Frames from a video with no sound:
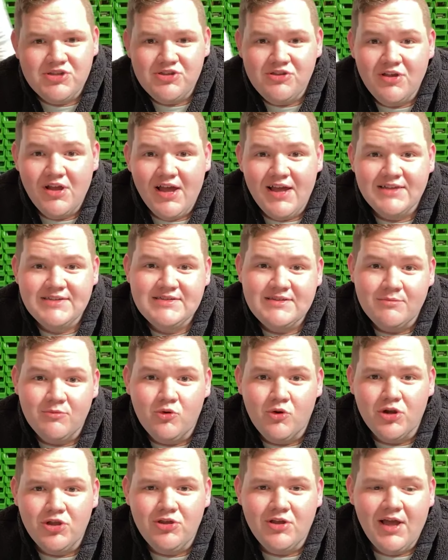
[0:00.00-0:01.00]
to you guys, the
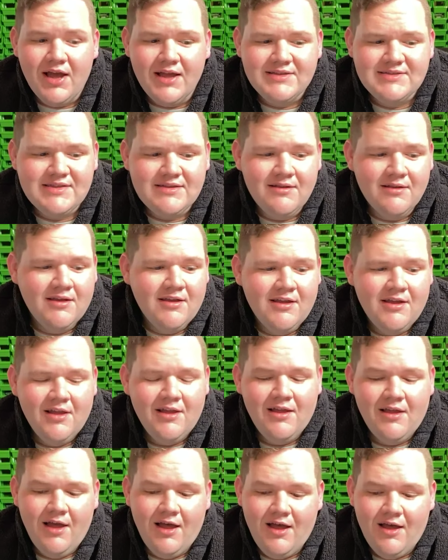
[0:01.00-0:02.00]
more you guys,
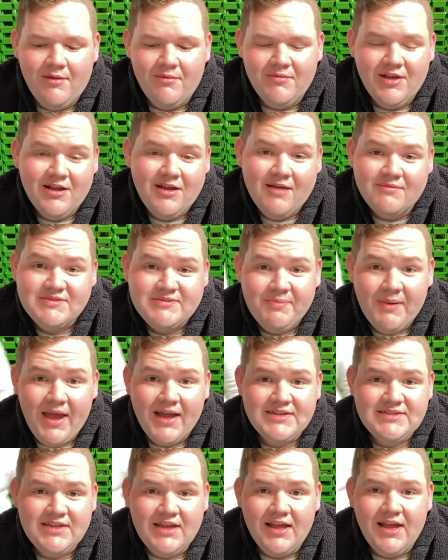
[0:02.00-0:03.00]
it comes
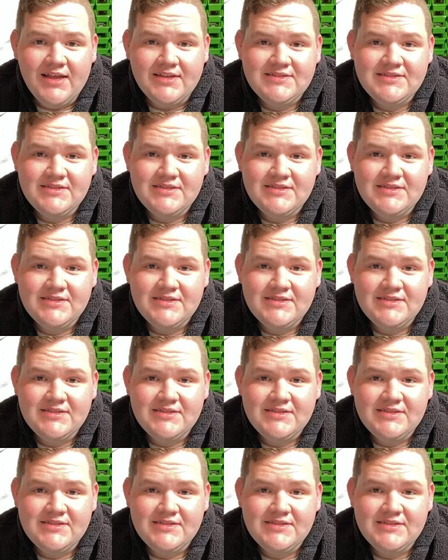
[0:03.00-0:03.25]
back to us.